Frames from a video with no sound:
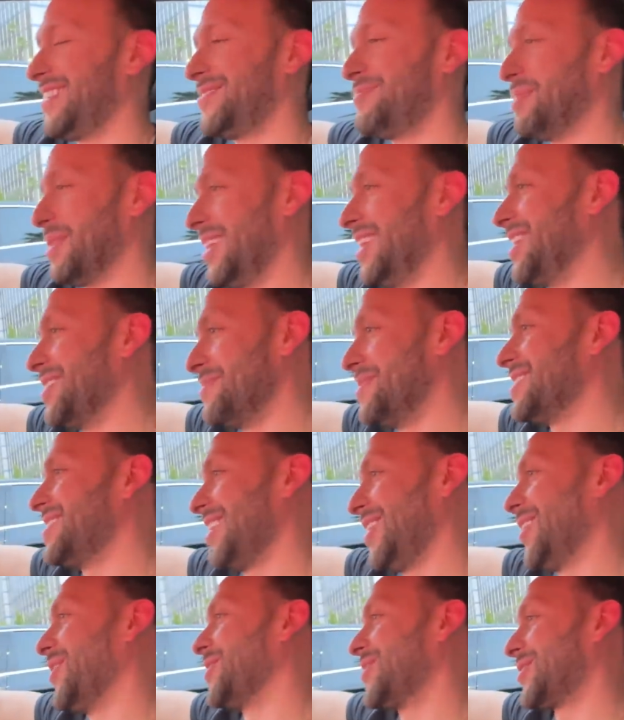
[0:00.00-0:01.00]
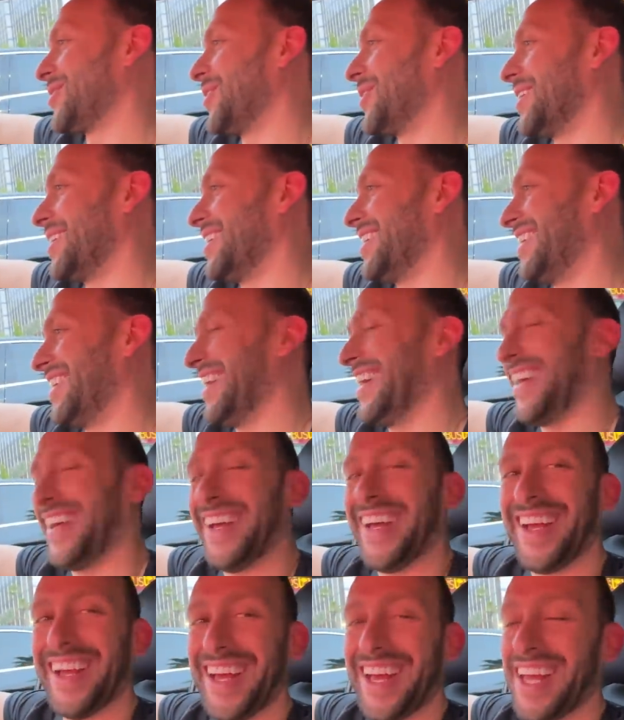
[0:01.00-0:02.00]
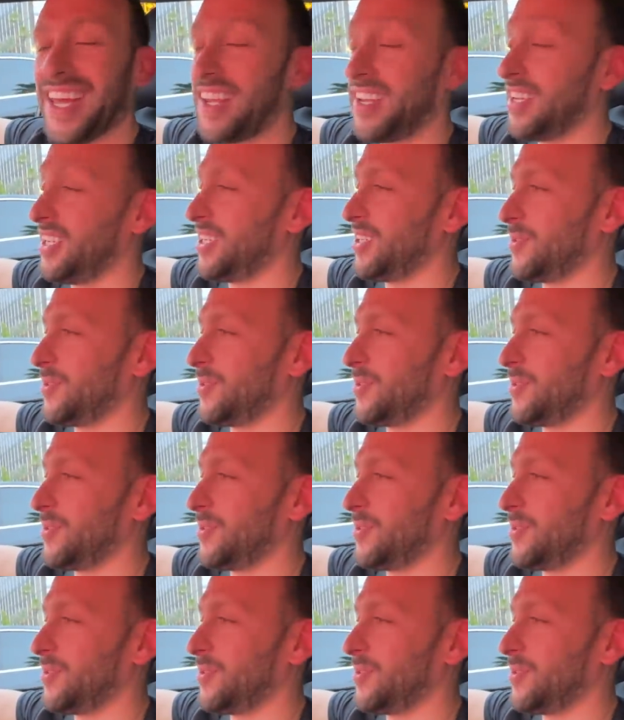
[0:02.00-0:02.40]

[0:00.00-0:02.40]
Believe right, me, where, where, are we going right now for